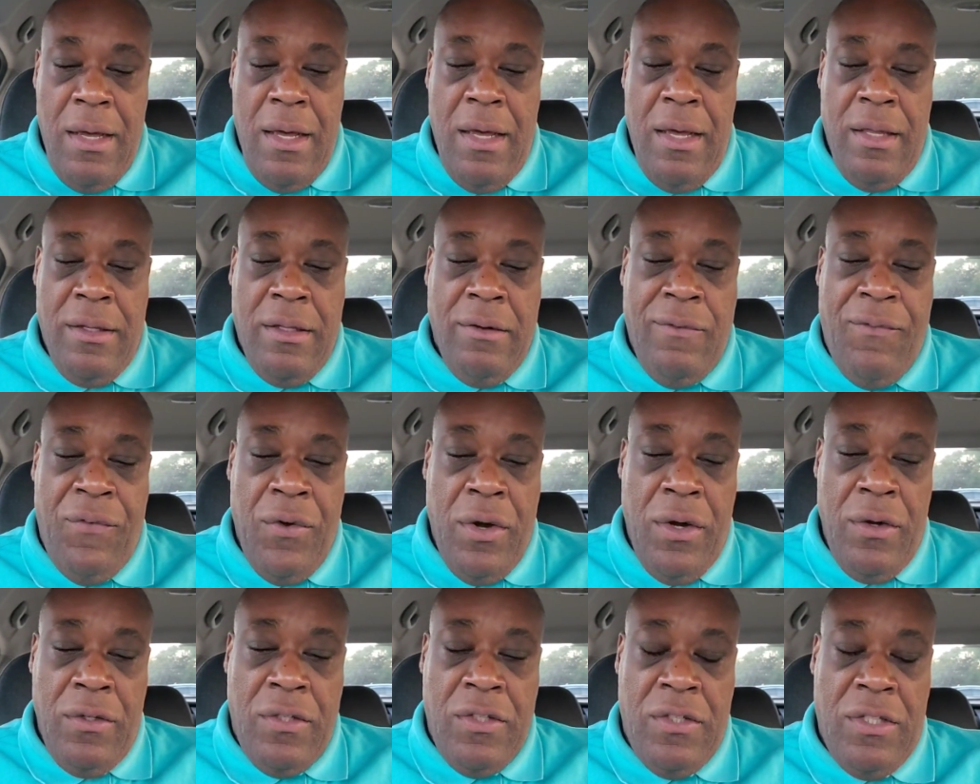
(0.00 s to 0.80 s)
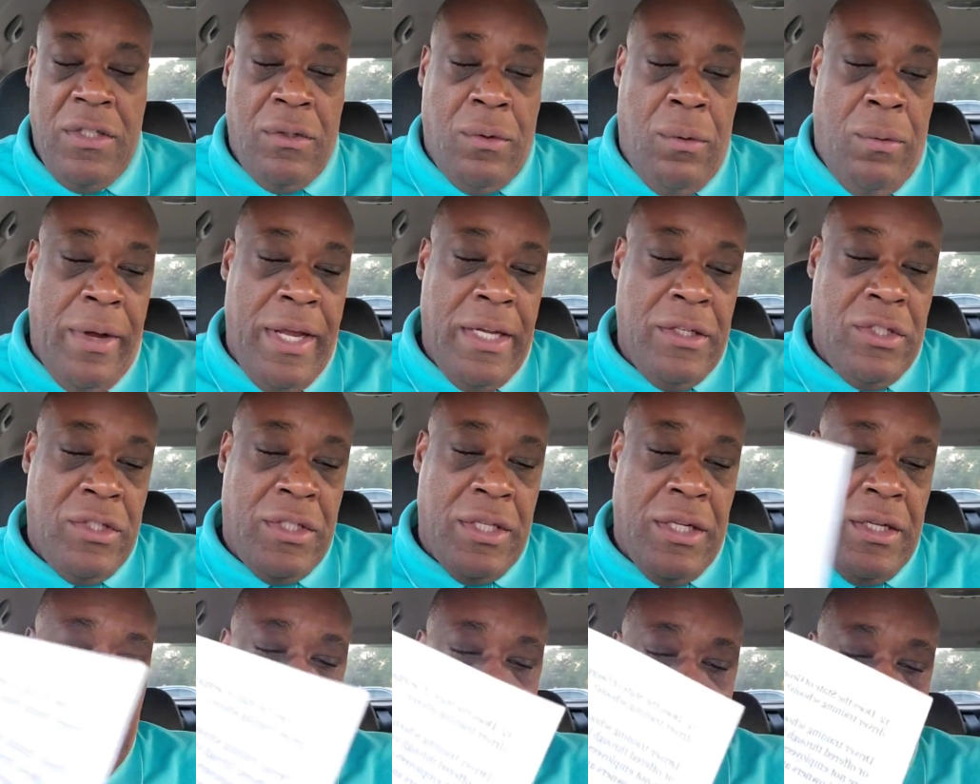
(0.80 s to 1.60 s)
Uh, the first
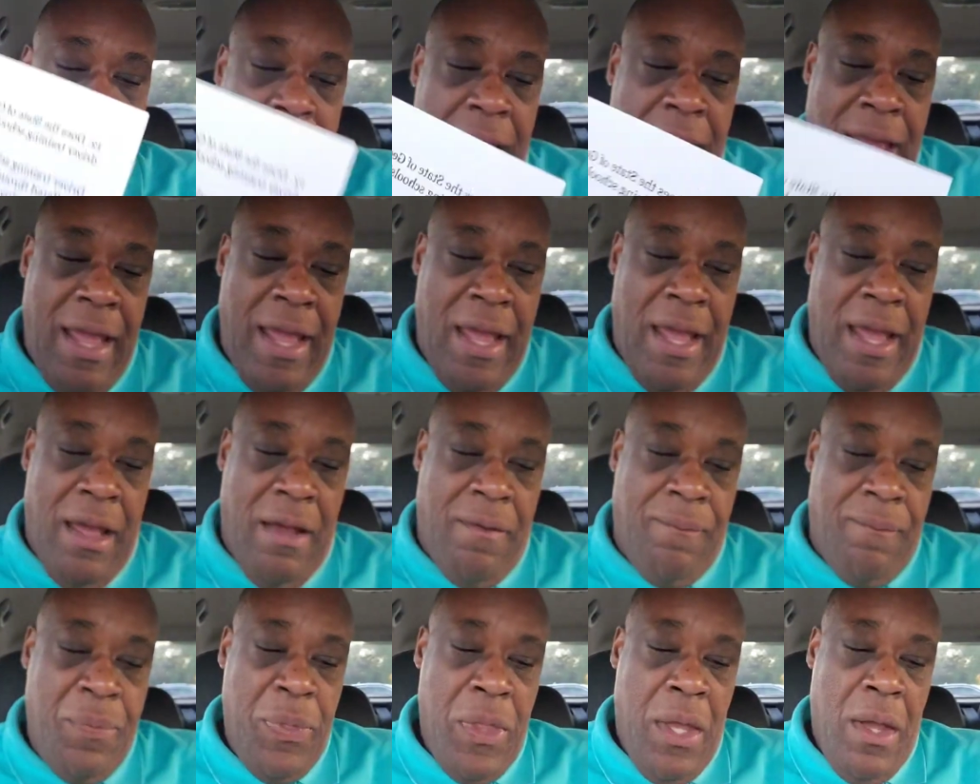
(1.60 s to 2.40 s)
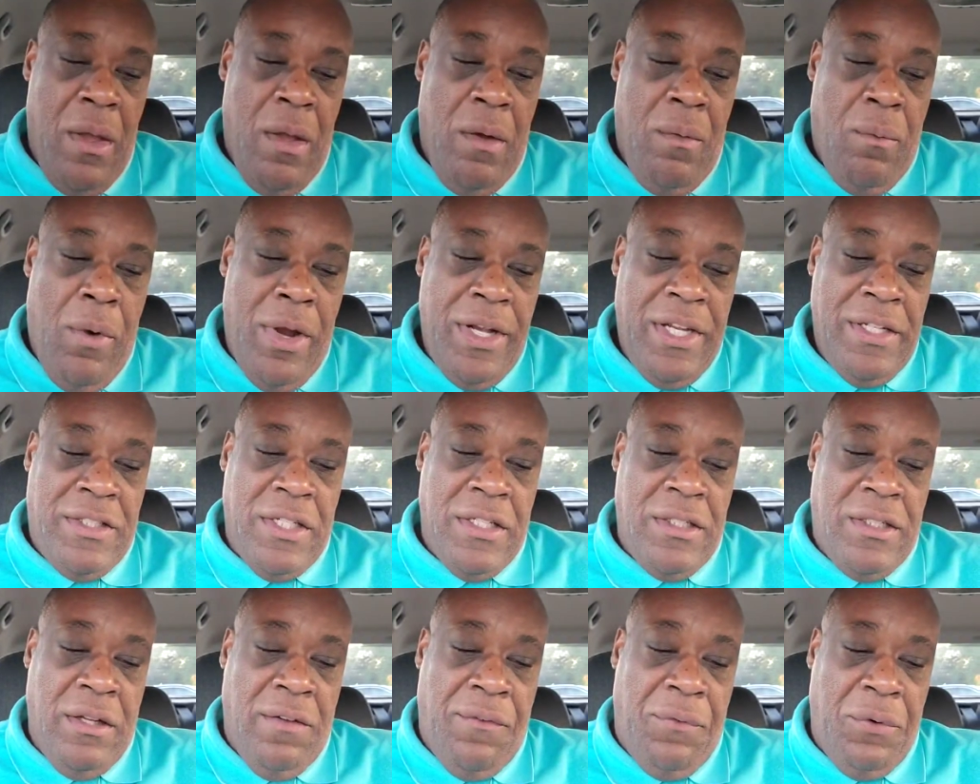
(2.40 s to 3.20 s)
question that I have what
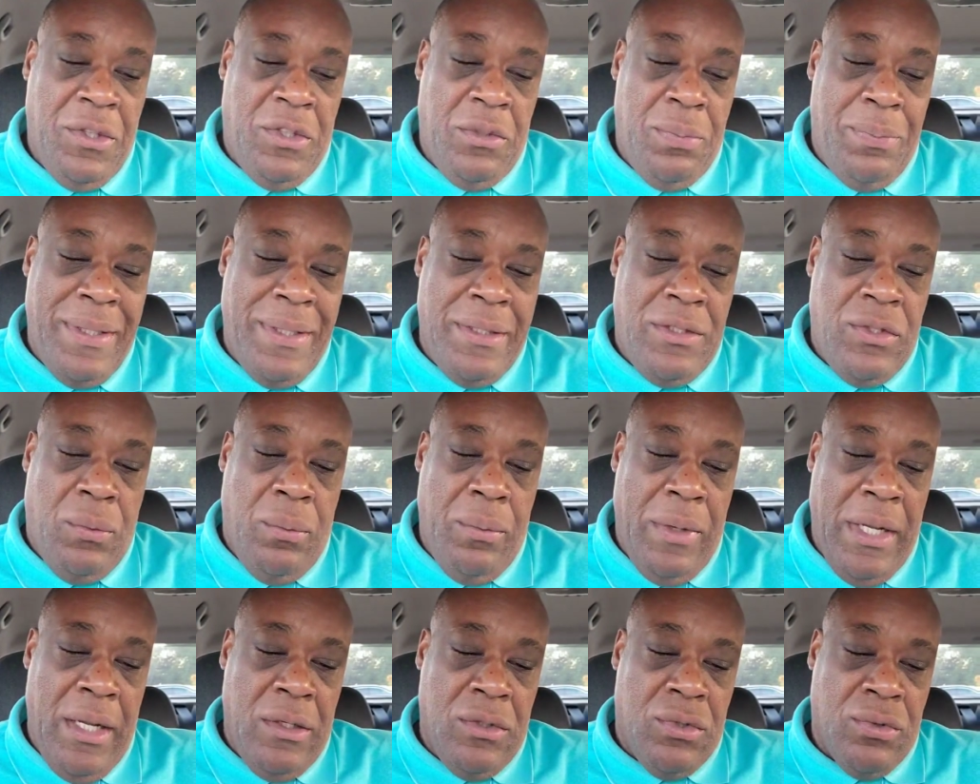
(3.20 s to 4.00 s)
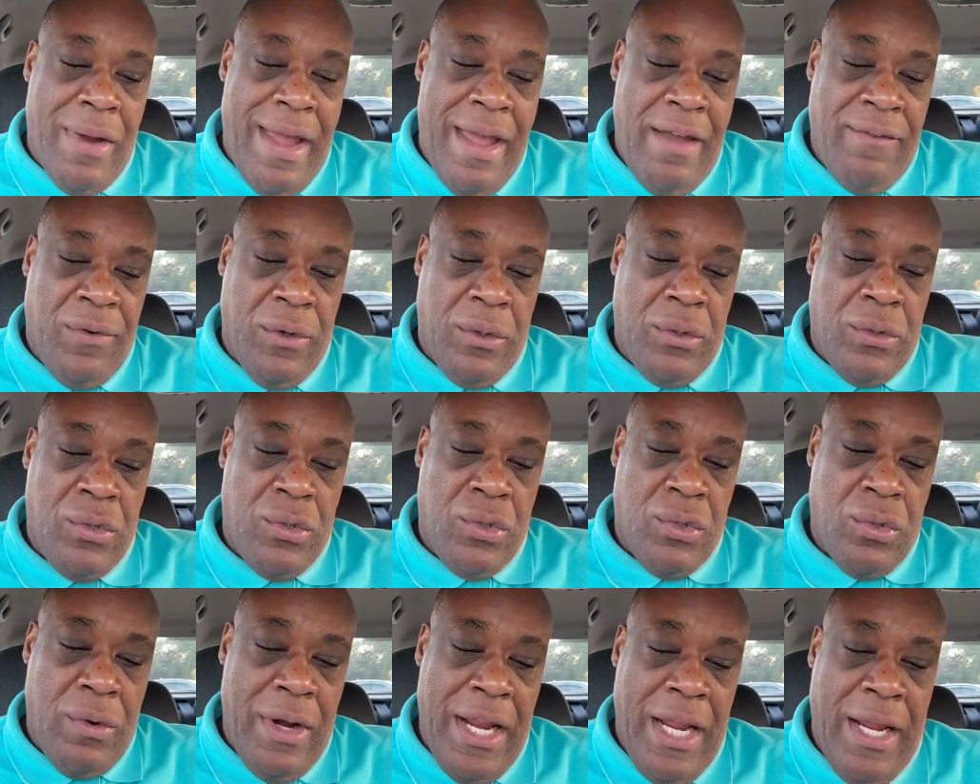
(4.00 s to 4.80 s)
is the difference between
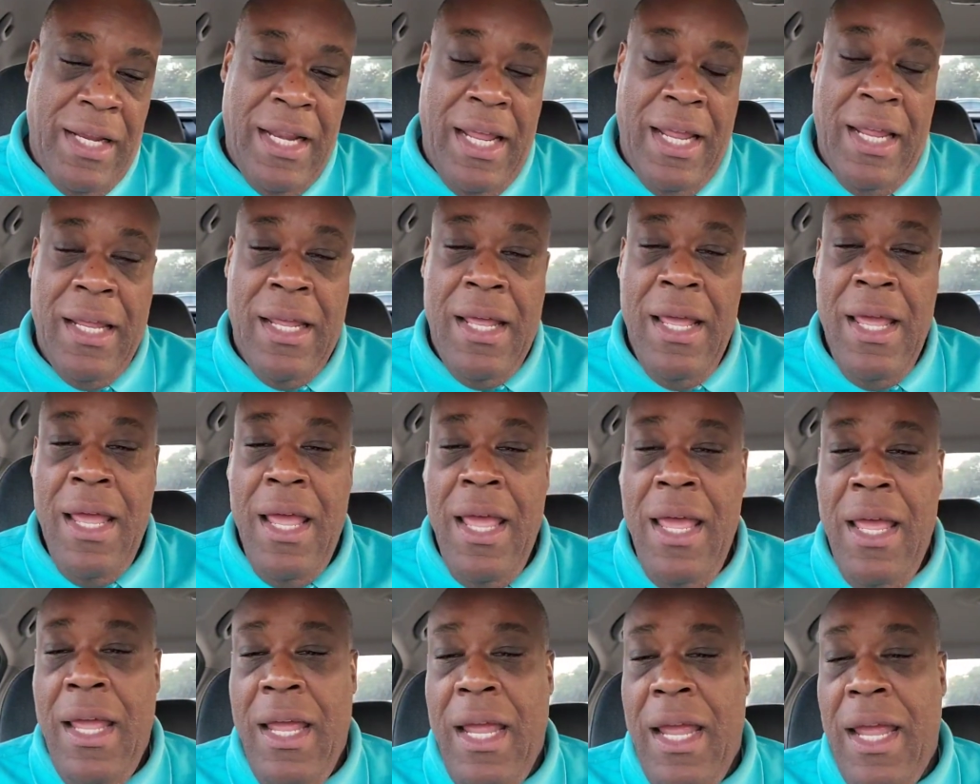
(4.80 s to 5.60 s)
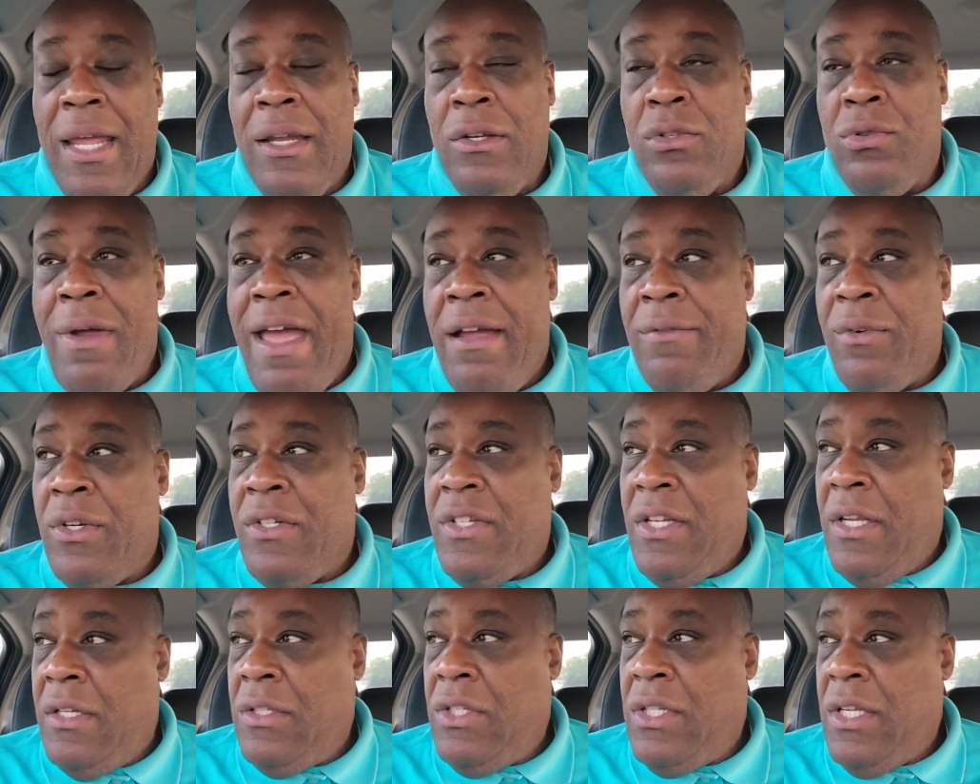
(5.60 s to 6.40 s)
driver's training and
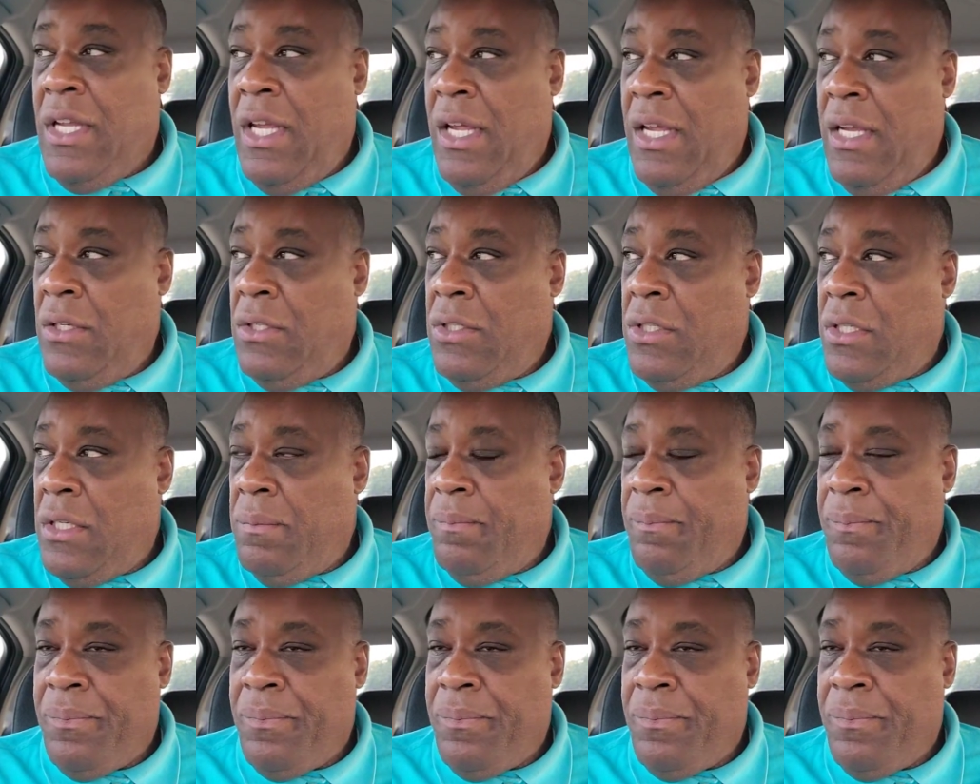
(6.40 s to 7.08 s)
driver's education?